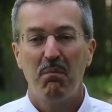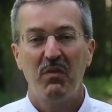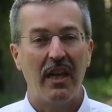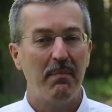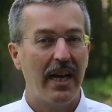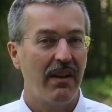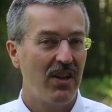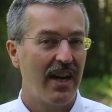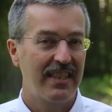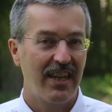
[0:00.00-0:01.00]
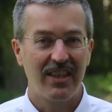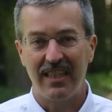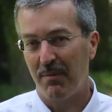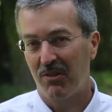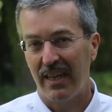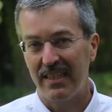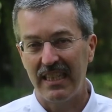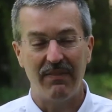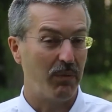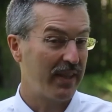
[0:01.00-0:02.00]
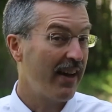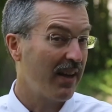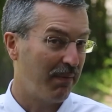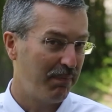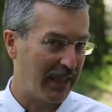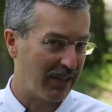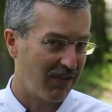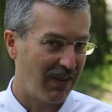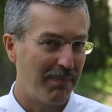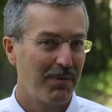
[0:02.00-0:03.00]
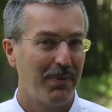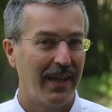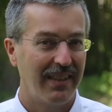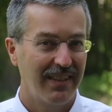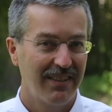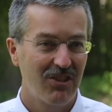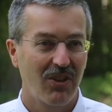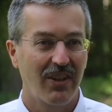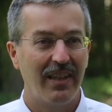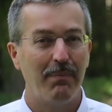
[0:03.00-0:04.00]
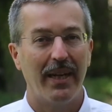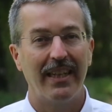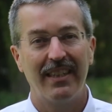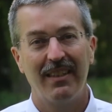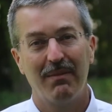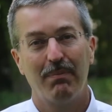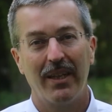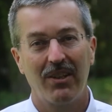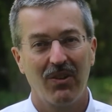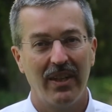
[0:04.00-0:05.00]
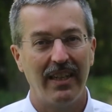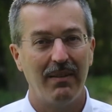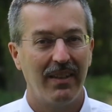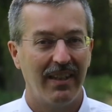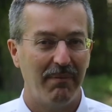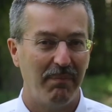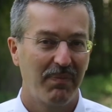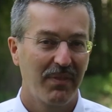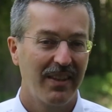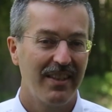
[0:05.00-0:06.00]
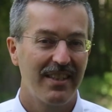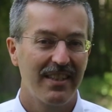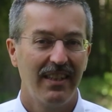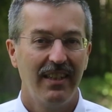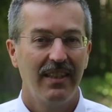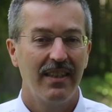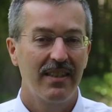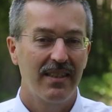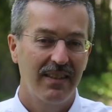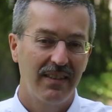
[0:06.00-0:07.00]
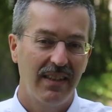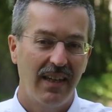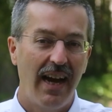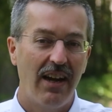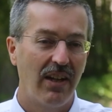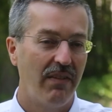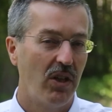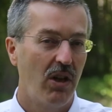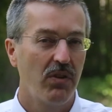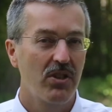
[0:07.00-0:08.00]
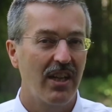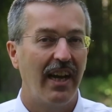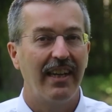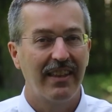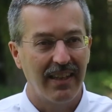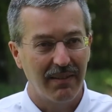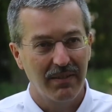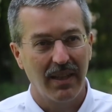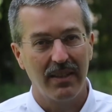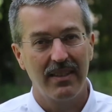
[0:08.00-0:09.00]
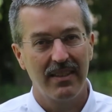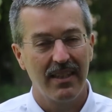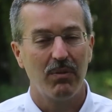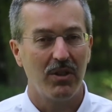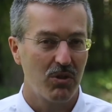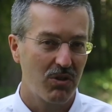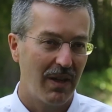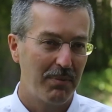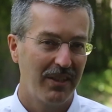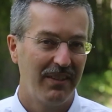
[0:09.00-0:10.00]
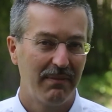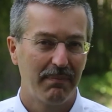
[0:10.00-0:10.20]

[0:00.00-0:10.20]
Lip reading: They might have knocked out the Democrats even without it being corrupt, but certainly by creating this higher level oversight, they did reduce corruption.